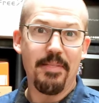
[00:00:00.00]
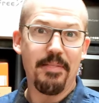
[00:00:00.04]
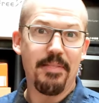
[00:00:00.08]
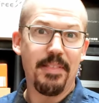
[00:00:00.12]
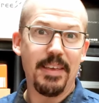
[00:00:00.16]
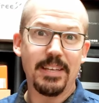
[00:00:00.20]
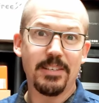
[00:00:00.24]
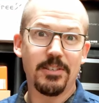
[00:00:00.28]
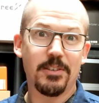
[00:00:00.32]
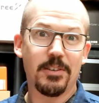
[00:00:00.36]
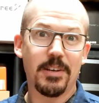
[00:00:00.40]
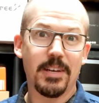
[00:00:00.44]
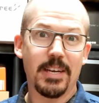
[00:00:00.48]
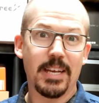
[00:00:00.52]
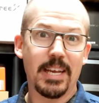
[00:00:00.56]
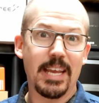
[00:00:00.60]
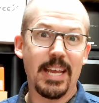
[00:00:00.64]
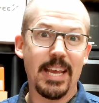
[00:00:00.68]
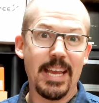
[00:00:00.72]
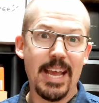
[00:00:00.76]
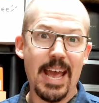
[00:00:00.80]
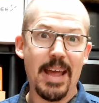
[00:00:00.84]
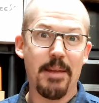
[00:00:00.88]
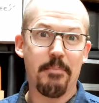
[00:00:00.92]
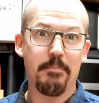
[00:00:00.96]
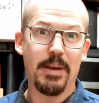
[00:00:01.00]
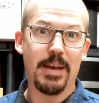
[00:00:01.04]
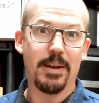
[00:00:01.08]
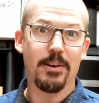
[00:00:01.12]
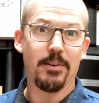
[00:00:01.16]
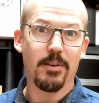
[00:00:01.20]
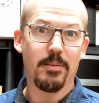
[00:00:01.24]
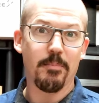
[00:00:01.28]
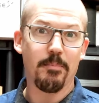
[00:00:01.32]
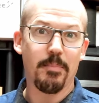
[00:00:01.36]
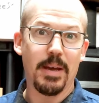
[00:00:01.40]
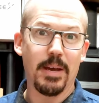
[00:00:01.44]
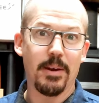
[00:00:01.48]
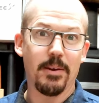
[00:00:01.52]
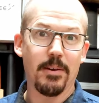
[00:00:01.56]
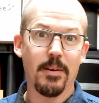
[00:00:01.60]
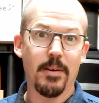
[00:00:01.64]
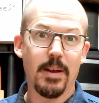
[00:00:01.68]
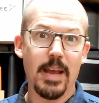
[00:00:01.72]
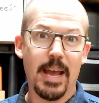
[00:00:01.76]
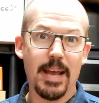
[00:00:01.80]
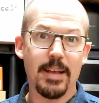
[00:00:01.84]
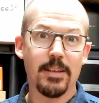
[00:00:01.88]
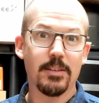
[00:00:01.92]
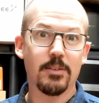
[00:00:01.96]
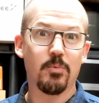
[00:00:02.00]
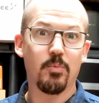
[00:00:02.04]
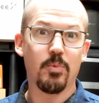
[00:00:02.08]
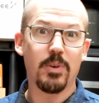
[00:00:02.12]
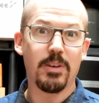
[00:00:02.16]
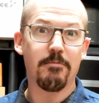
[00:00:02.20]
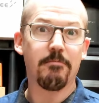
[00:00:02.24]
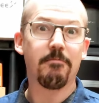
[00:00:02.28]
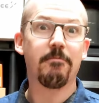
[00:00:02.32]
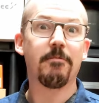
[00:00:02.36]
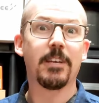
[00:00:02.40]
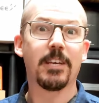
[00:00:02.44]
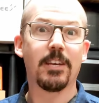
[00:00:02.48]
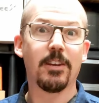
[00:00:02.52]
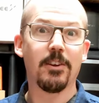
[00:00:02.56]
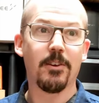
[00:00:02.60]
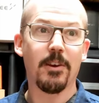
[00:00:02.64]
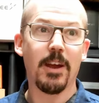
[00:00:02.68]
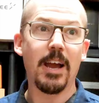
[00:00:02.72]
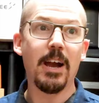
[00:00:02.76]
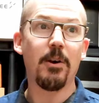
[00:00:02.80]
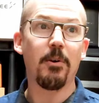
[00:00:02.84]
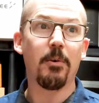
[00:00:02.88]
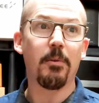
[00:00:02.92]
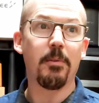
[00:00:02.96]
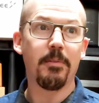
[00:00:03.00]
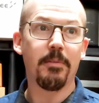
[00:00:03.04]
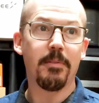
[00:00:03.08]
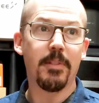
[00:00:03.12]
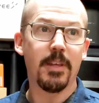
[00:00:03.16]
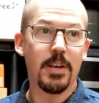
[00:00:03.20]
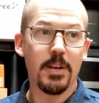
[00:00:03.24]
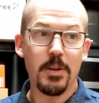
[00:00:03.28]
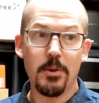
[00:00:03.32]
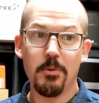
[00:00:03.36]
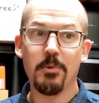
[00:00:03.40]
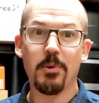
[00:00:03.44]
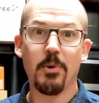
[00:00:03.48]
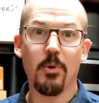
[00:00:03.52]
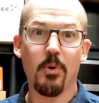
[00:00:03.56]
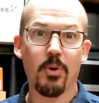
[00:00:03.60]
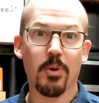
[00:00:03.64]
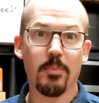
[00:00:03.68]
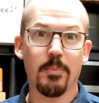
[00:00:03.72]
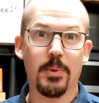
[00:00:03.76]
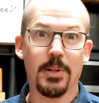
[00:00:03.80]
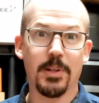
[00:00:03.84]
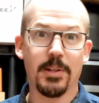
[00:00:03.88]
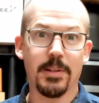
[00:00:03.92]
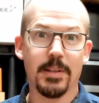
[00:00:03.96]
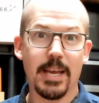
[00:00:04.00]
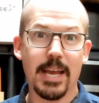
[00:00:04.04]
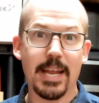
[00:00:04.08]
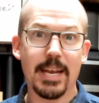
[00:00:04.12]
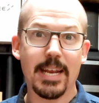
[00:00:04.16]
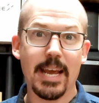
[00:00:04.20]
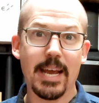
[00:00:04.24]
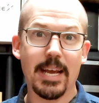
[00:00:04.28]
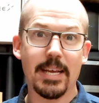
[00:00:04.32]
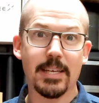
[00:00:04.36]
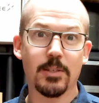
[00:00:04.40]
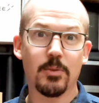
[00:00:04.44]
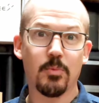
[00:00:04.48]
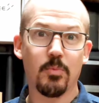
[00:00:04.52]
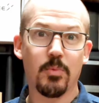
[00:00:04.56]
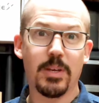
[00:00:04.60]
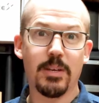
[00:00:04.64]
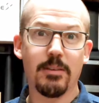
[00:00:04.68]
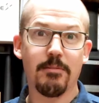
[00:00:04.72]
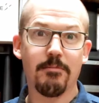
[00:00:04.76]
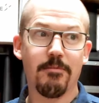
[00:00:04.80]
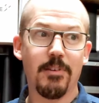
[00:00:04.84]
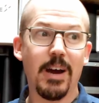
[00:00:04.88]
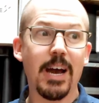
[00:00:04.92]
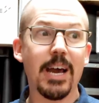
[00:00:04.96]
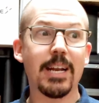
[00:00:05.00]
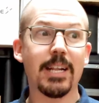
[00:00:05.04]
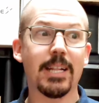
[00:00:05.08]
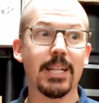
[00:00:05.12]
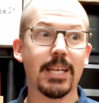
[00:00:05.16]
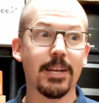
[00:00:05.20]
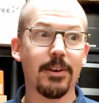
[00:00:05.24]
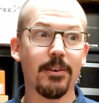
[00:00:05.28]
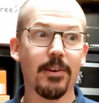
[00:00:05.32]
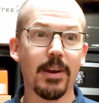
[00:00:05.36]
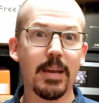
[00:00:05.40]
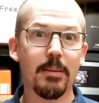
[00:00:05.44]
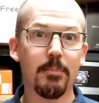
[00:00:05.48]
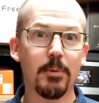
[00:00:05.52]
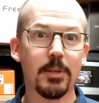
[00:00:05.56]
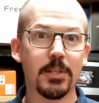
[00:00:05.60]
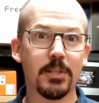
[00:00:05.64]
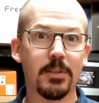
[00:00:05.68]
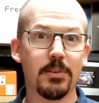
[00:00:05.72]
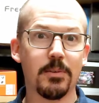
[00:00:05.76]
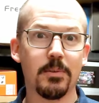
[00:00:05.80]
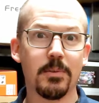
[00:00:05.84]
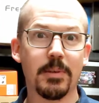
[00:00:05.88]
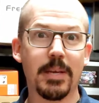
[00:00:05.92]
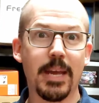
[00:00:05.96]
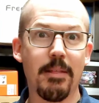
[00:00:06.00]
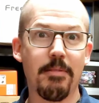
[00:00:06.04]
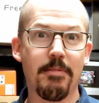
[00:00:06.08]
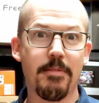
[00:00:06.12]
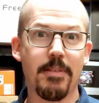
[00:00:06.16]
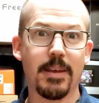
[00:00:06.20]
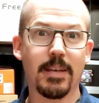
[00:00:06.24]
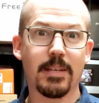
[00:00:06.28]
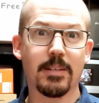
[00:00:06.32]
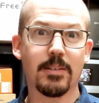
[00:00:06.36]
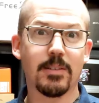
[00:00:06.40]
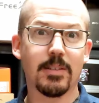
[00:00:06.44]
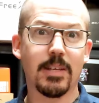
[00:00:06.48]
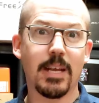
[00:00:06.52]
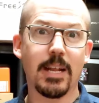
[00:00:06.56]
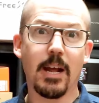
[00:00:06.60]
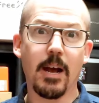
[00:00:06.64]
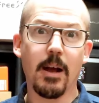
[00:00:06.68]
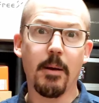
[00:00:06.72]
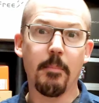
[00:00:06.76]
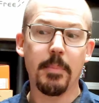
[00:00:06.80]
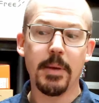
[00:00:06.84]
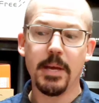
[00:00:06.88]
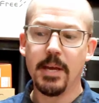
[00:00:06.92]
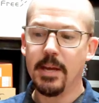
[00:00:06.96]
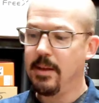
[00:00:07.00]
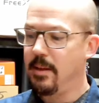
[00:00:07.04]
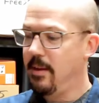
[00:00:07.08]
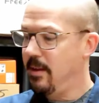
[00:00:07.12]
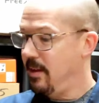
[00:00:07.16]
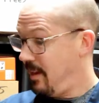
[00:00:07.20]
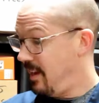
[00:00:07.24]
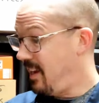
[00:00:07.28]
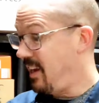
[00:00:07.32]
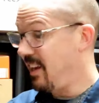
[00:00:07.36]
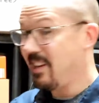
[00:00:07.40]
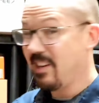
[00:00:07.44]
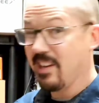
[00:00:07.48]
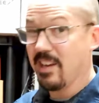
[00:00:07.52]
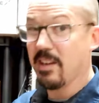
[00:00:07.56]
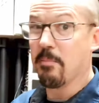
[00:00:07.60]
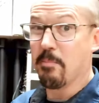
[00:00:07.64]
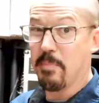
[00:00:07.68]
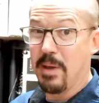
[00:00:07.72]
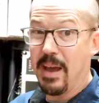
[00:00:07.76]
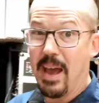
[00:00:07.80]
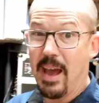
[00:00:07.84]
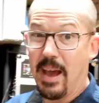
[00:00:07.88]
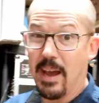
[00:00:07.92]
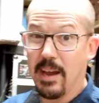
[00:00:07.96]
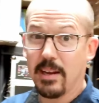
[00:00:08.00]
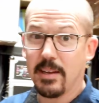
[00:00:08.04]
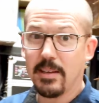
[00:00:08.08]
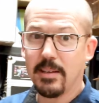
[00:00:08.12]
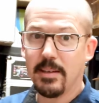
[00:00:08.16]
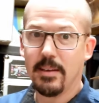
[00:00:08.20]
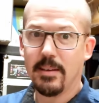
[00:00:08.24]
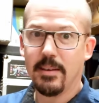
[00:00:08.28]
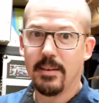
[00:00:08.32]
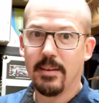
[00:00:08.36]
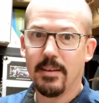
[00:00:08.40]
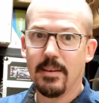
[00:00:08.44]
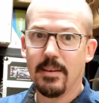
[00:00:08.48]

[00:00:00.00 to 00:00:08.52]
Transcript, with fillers: and things are going to get better and better as we figure out the new normal and as we finally are able to get things set up and unpacked.